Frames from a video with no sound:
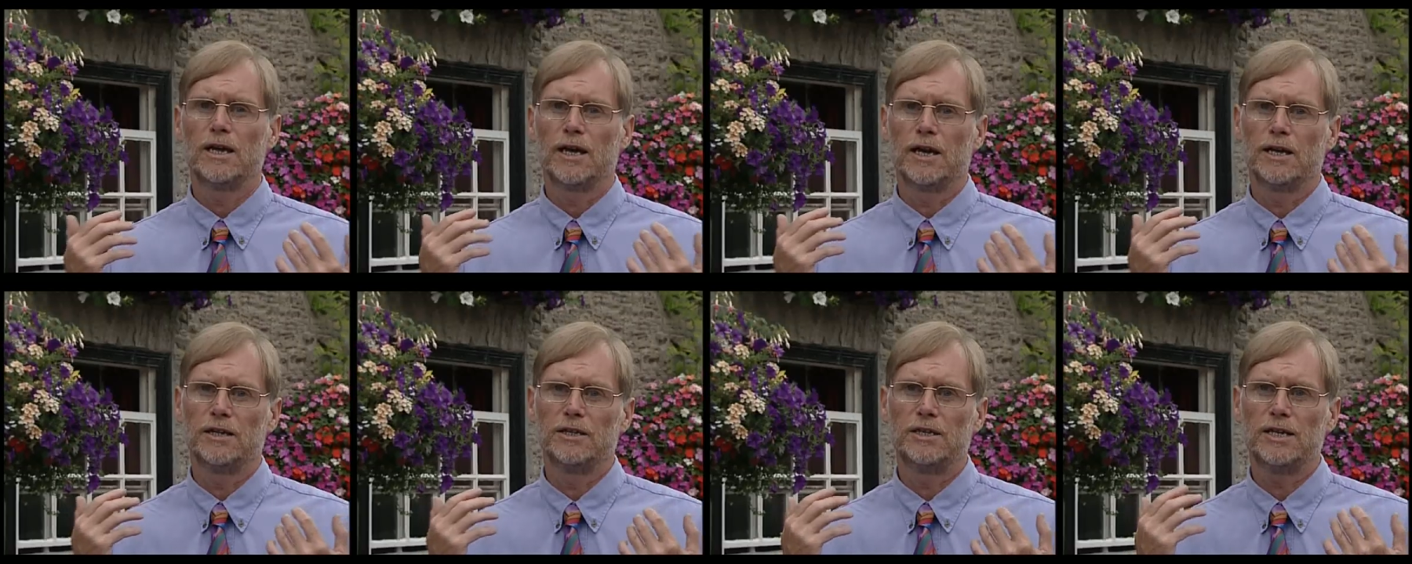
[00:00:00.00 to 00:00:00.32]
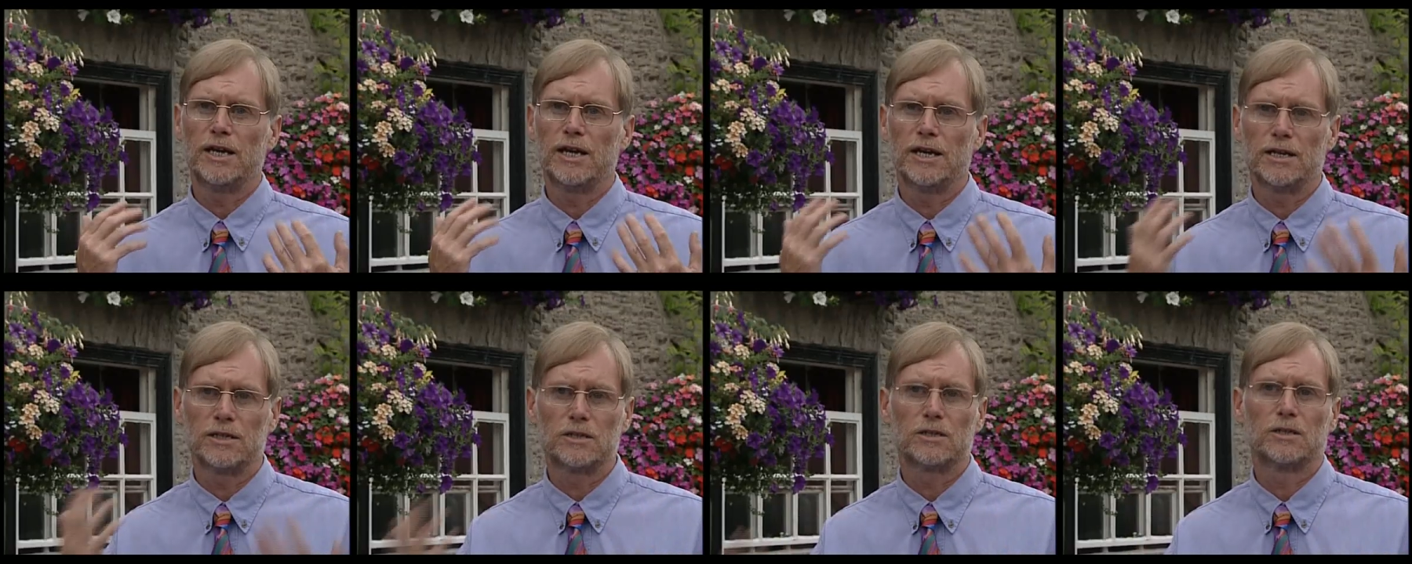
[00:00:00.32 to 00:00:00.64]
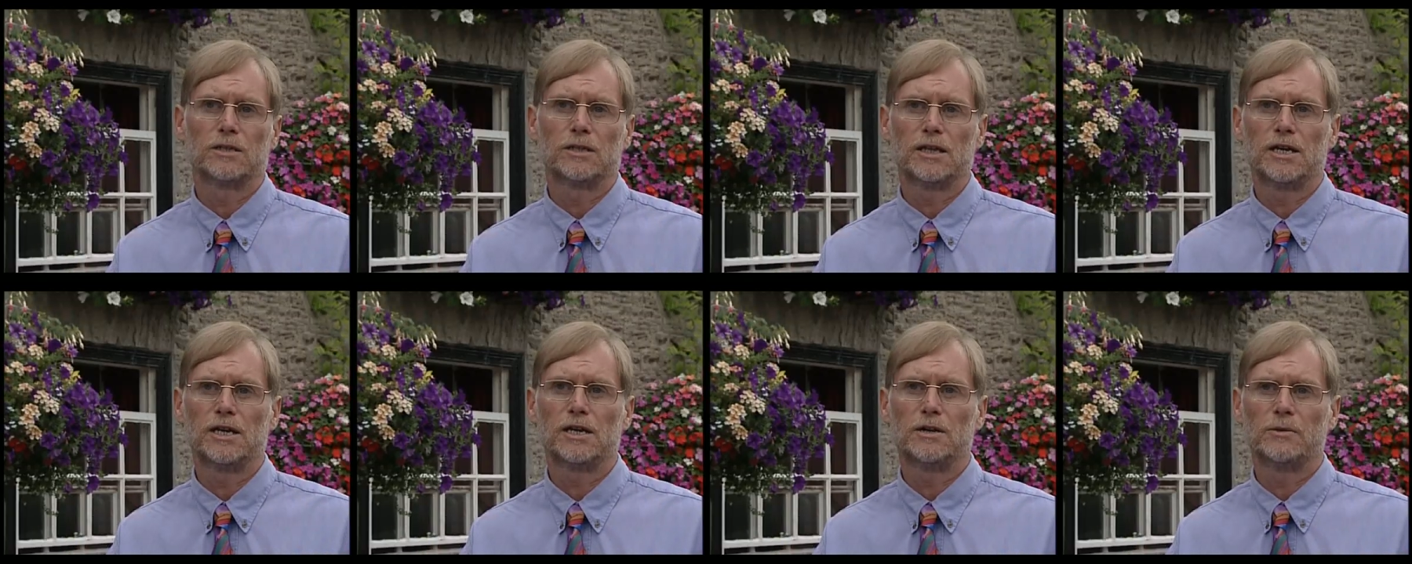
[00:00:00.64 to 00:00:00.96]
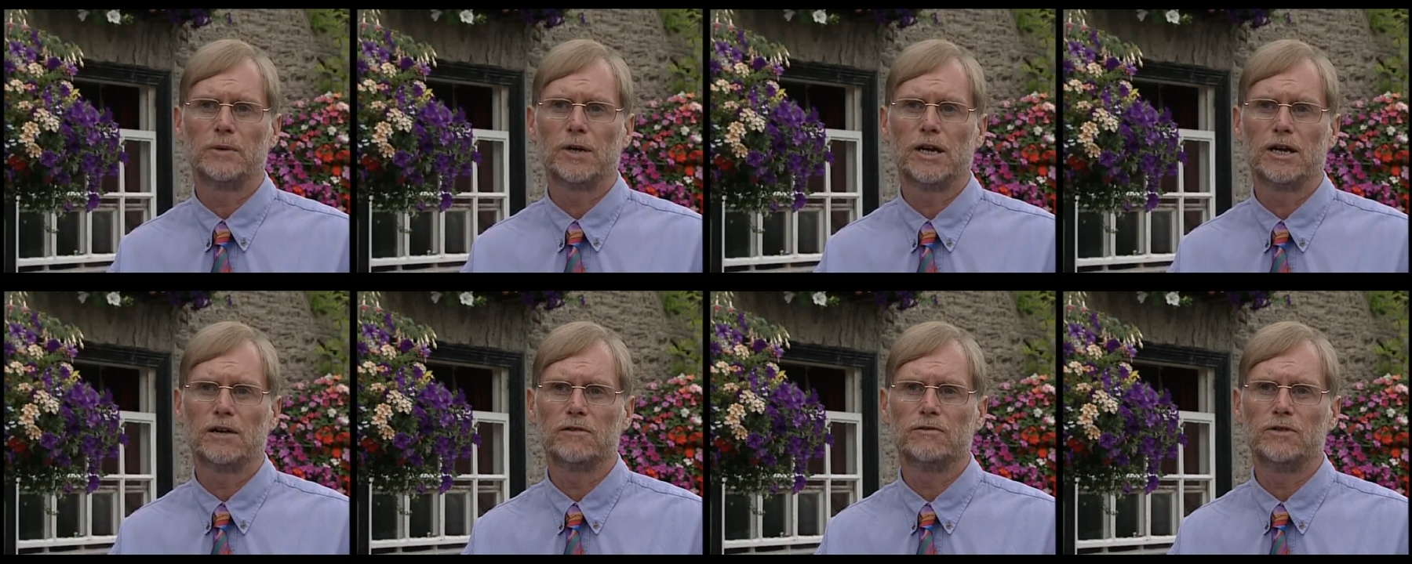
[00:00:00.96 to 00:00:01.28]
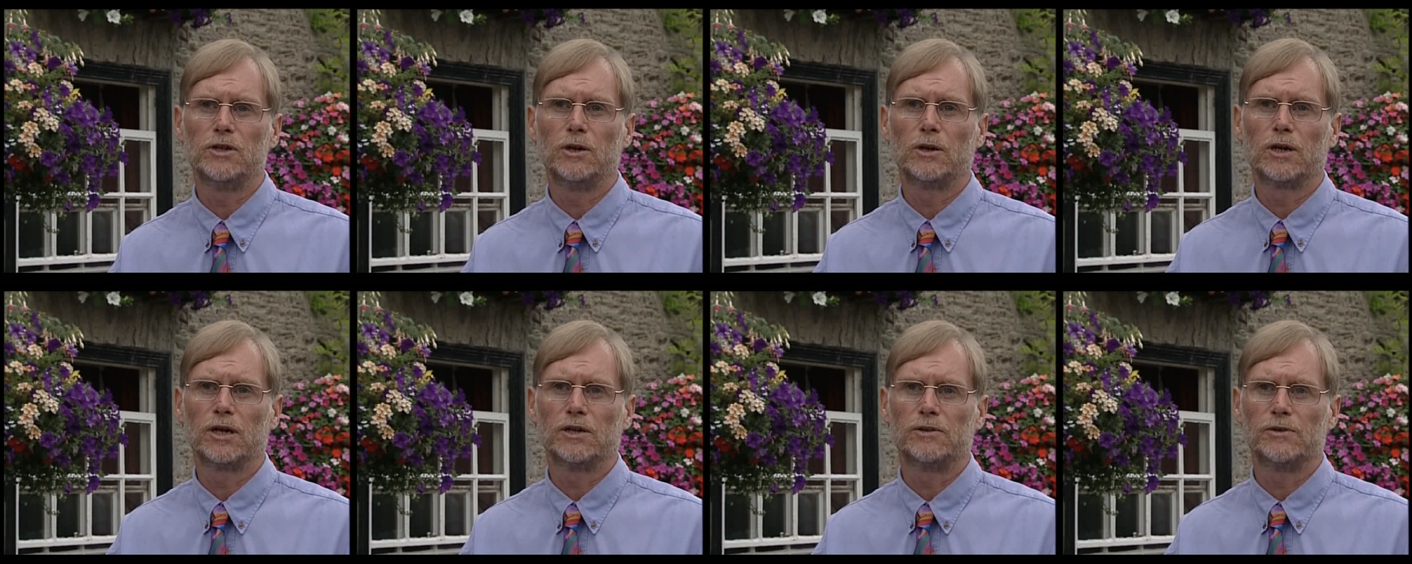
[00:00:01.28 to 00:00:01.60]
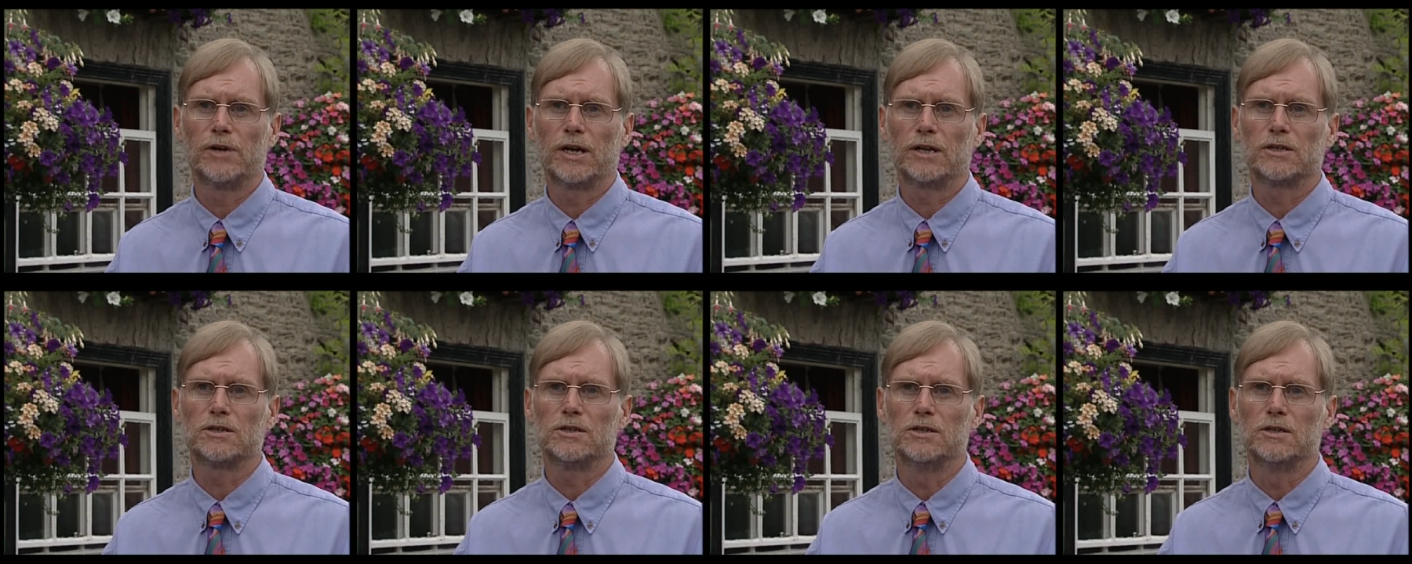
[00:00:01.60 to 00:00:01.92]
And yet, here we have nuclear
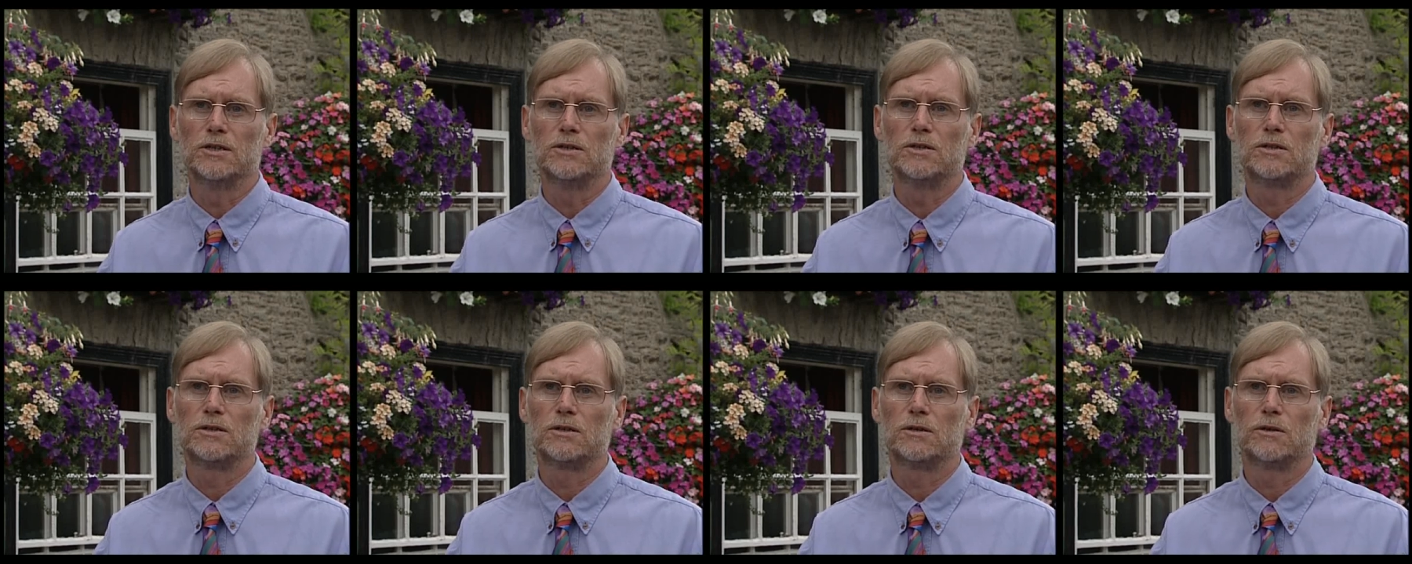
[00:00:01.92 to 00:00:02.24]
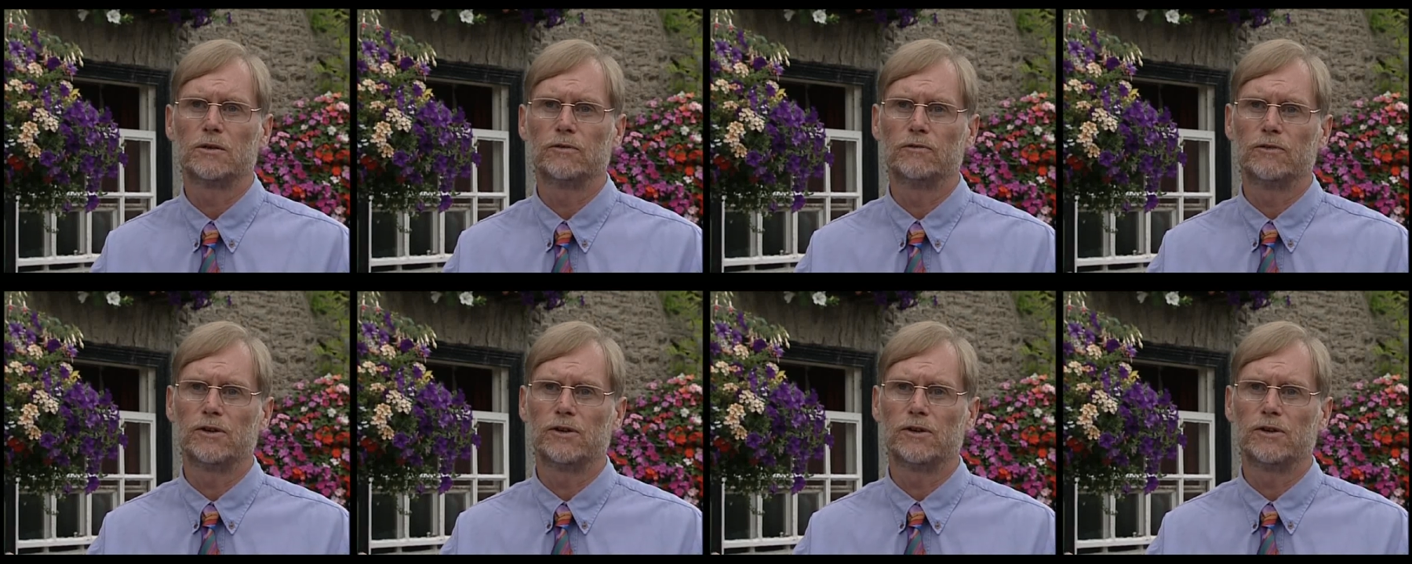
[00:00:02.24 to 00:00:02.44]
reactors,